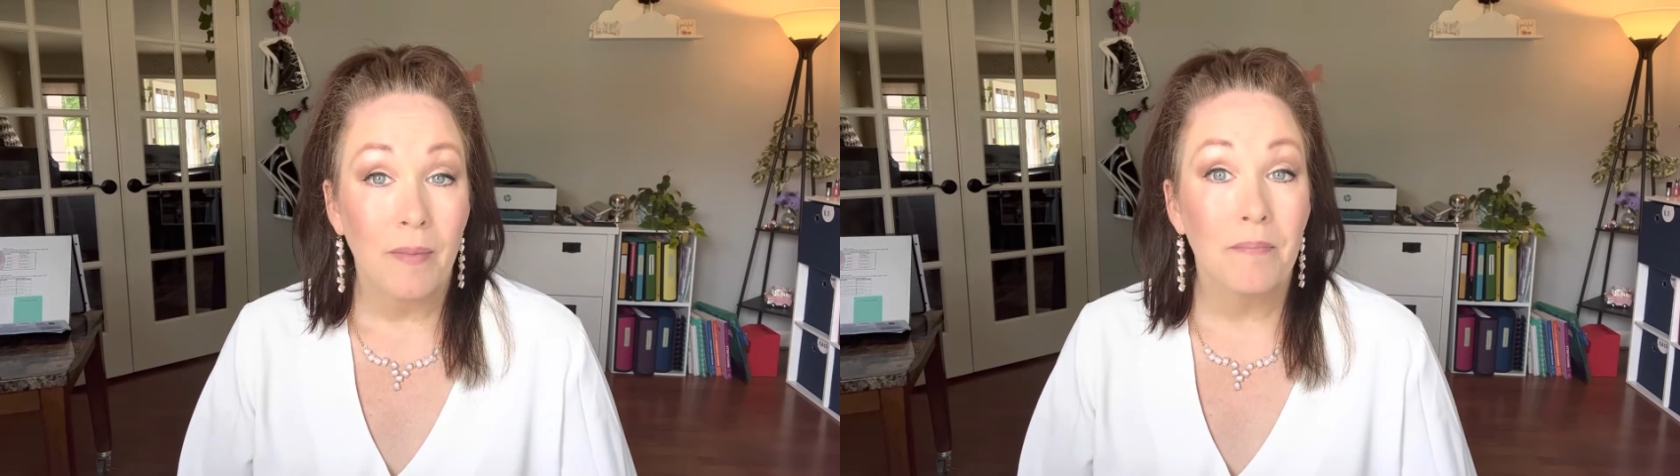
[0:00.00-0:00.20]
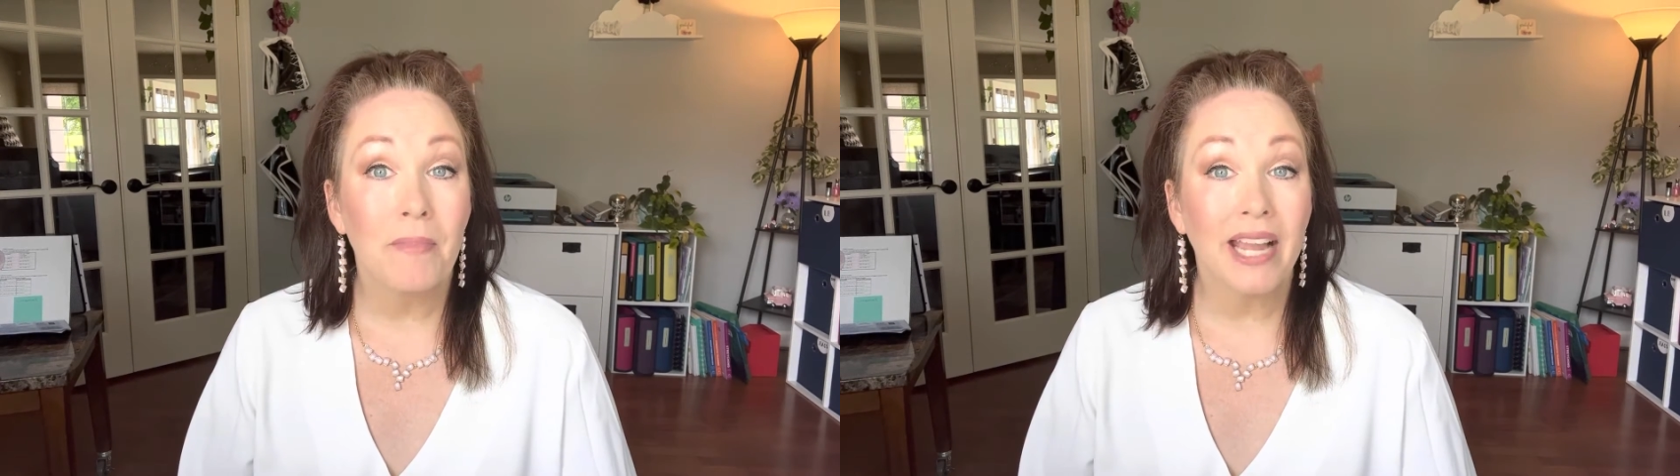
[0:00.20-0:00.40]

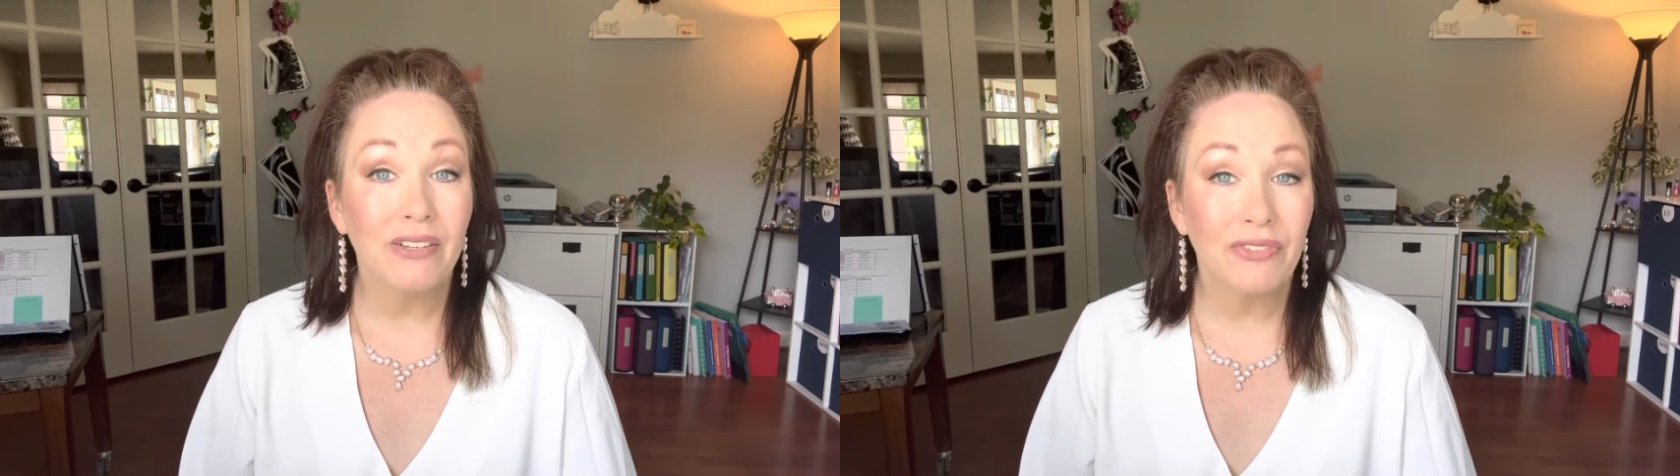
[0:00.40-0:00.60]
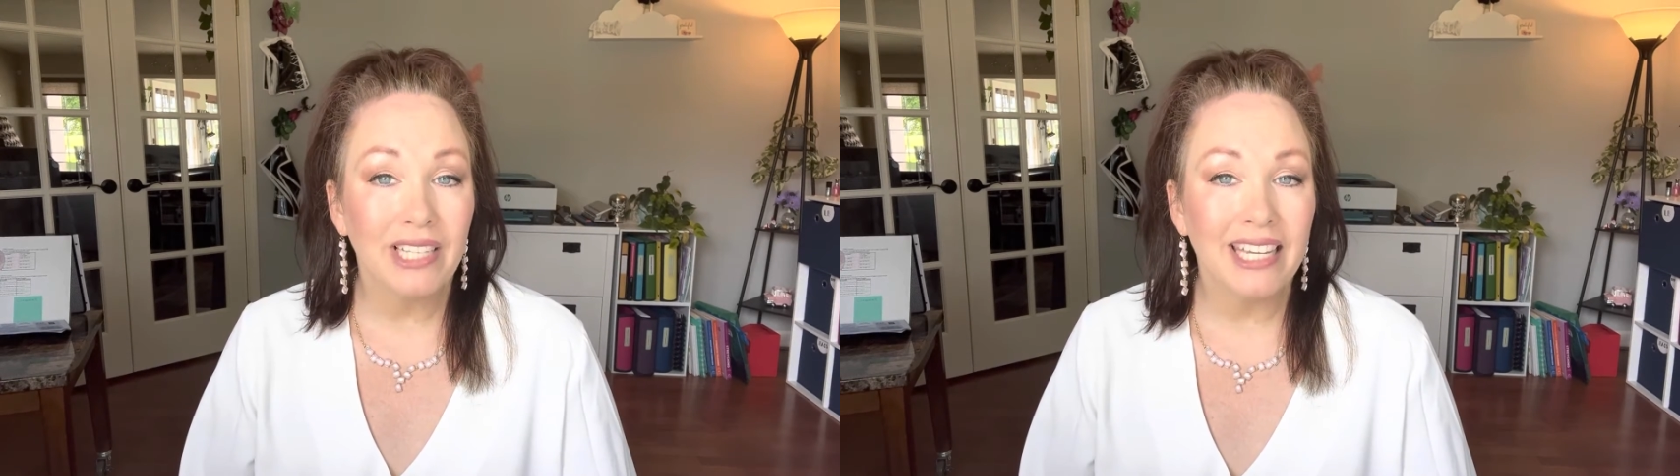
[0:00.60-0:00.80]

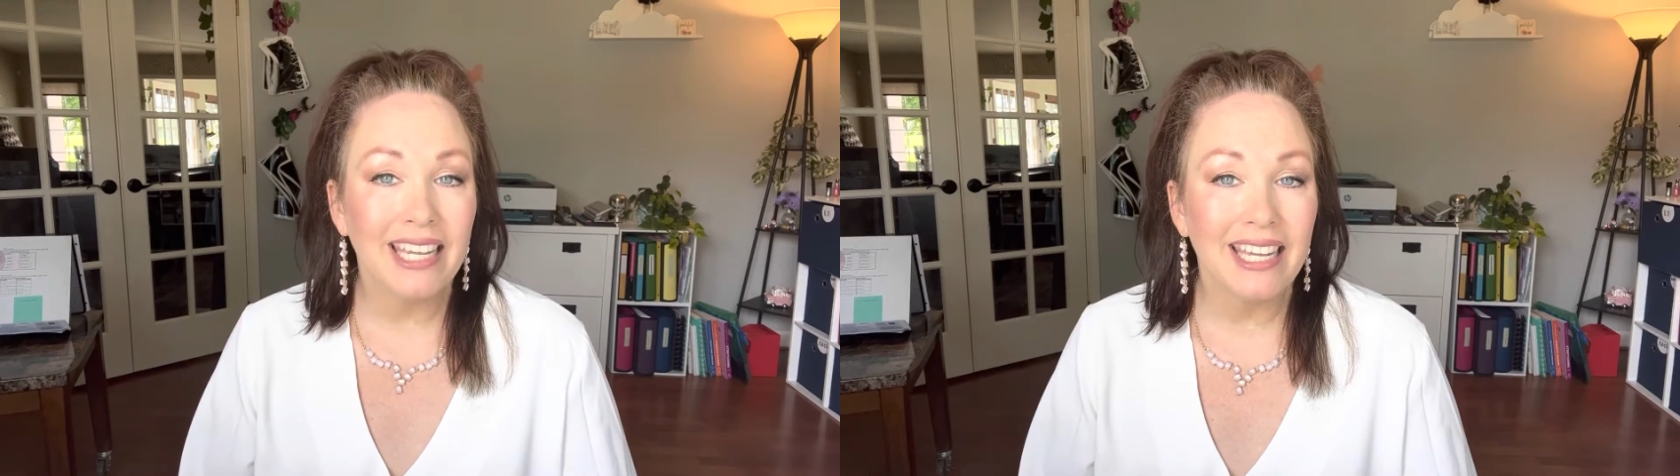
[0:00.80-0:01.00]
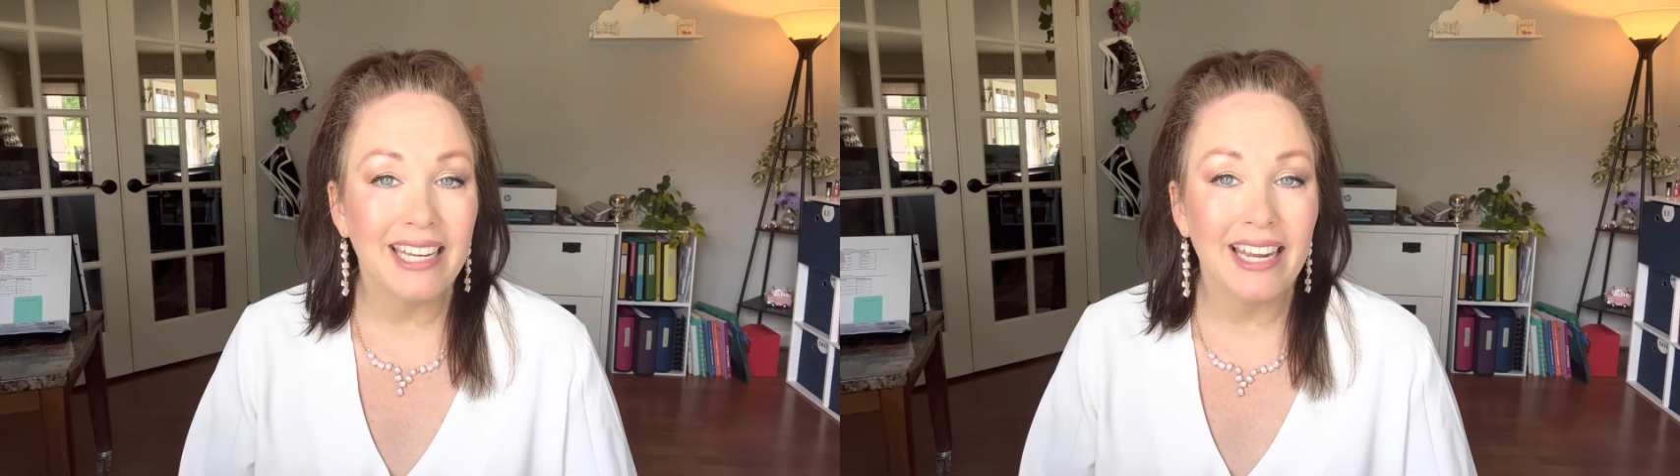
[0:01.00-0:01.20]
Mindfully
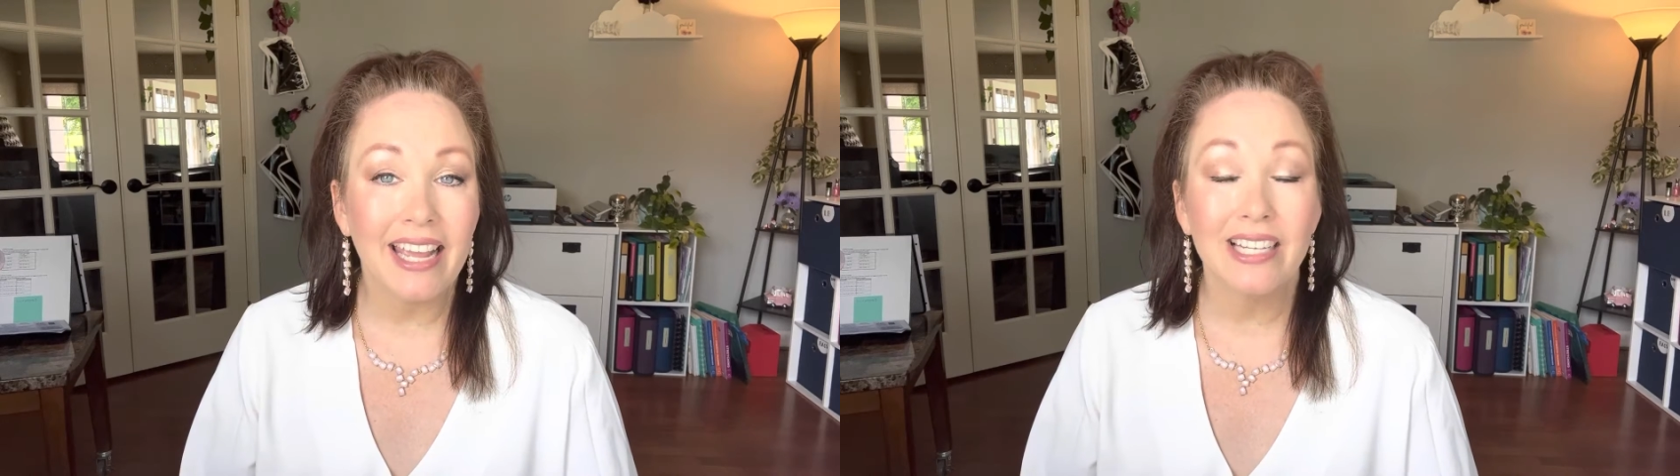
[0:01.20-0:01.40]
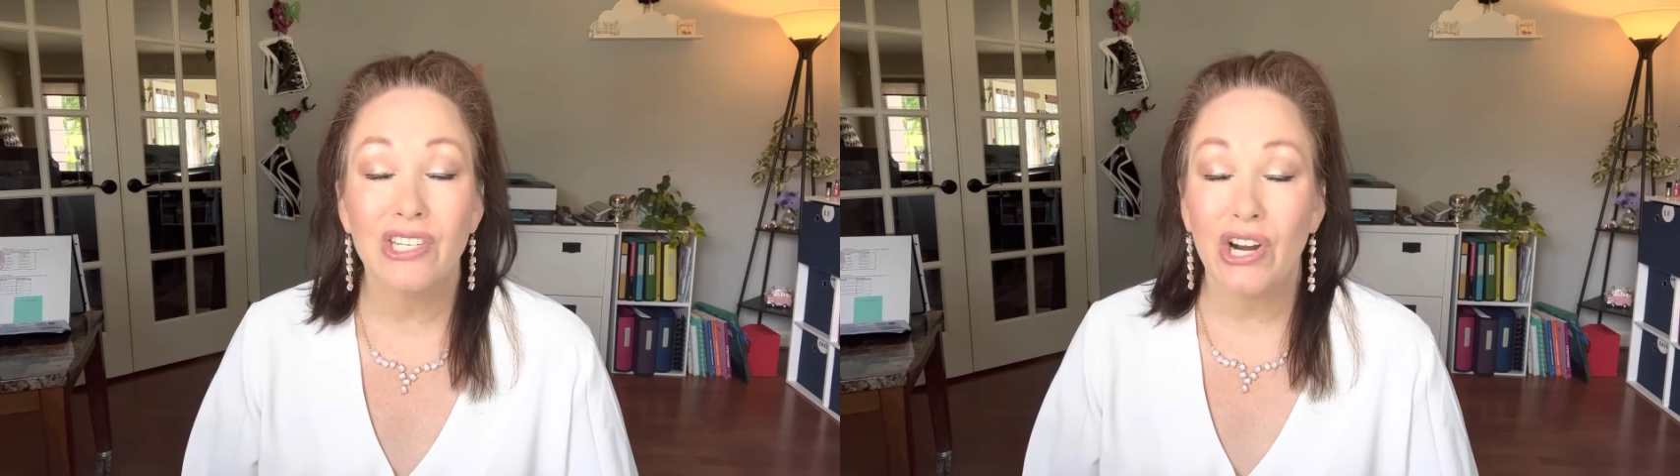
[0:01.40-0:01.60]
eat
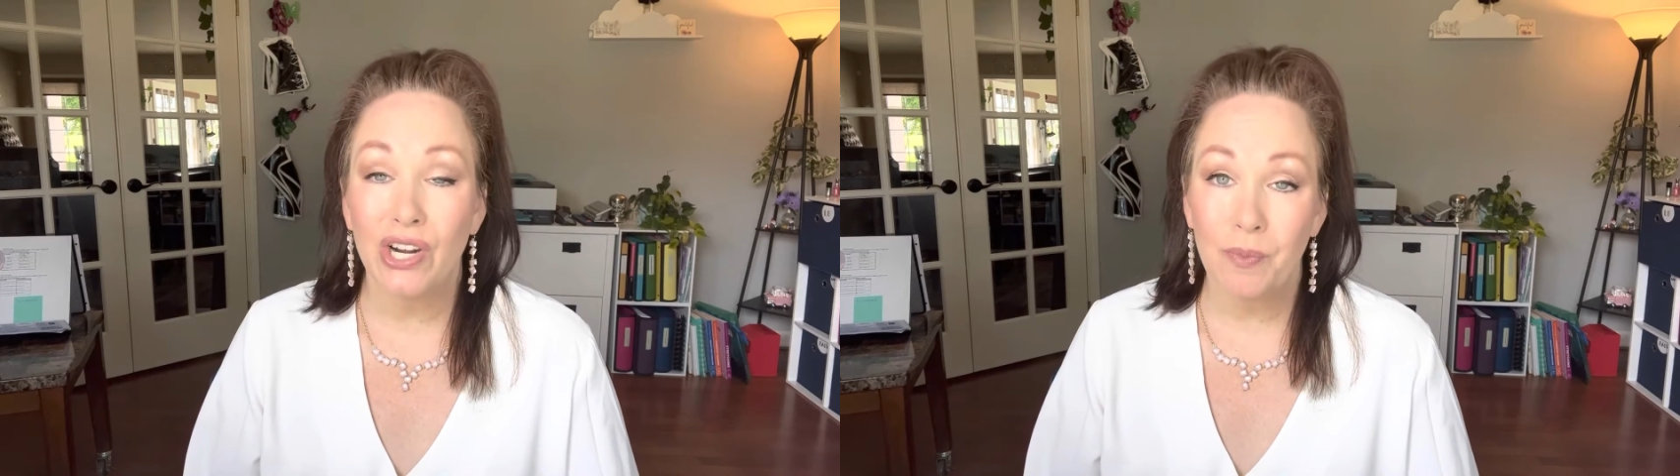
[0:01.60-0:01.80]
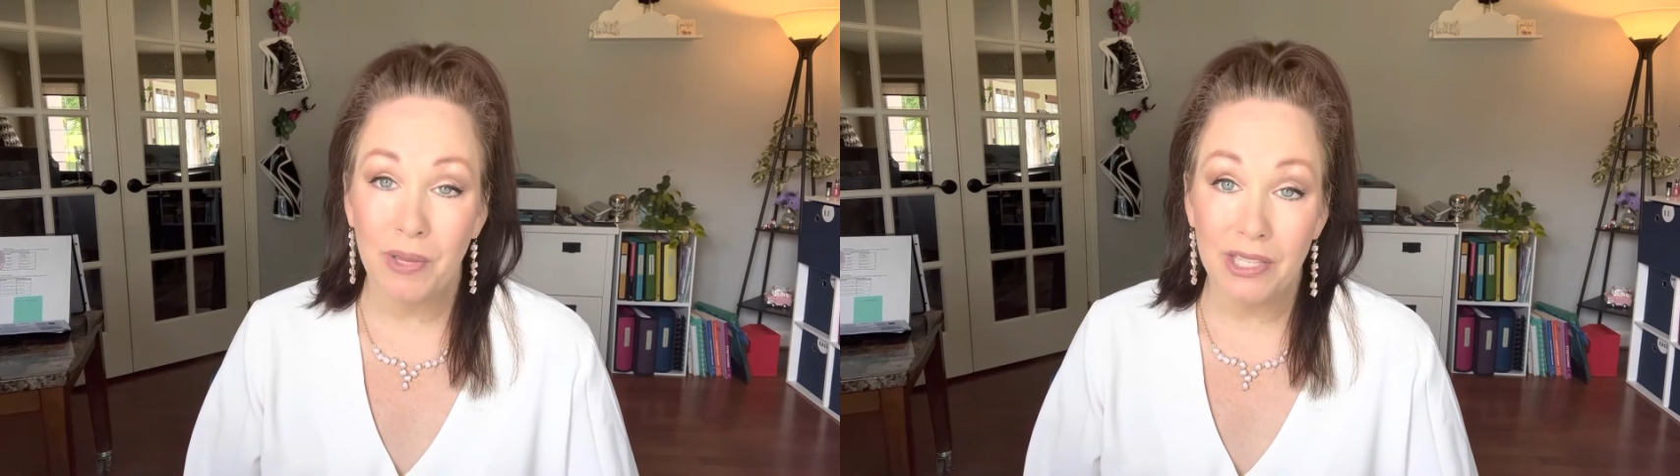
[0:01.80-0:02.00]
a
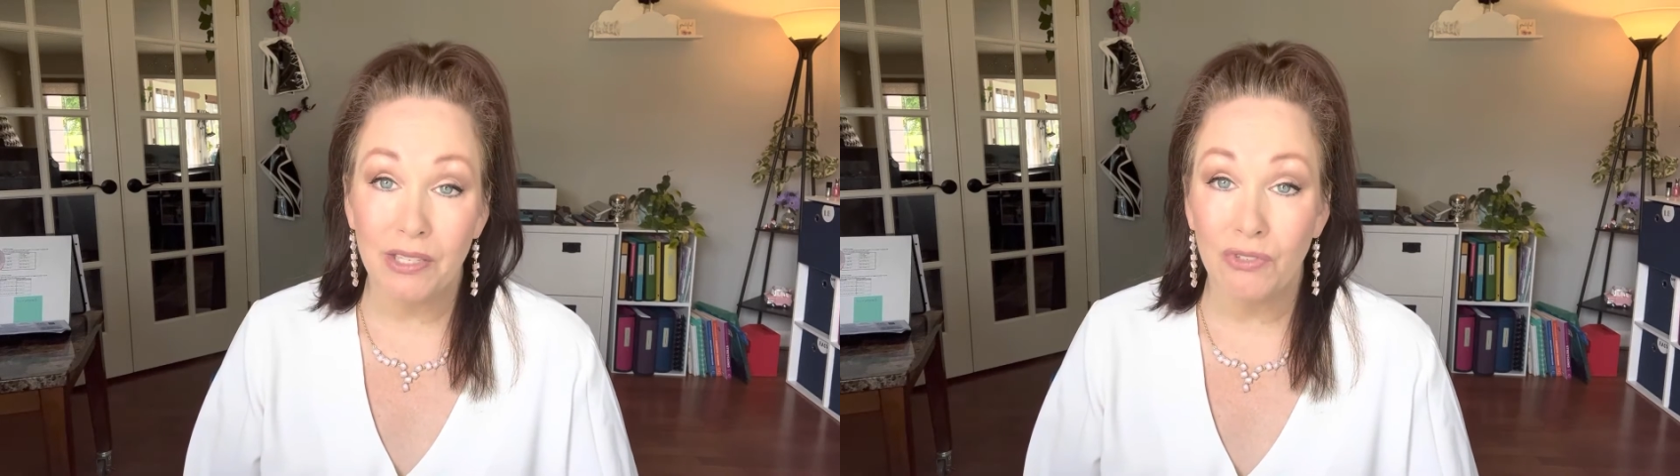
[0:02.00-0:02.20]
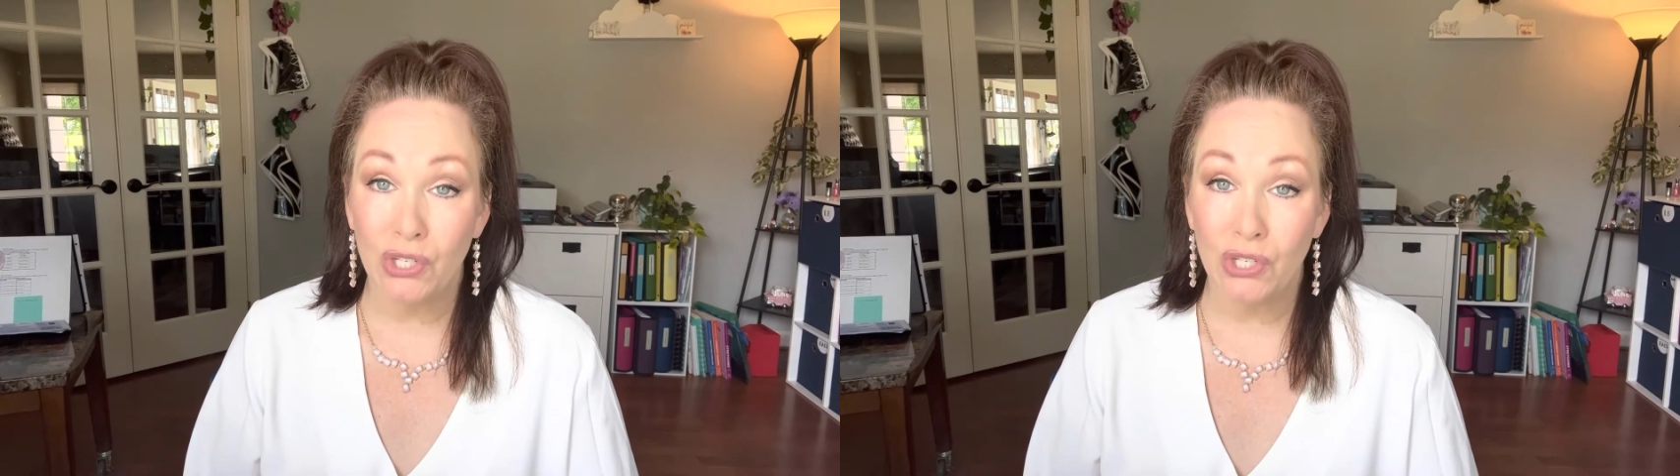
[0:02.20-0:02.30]
dark piece of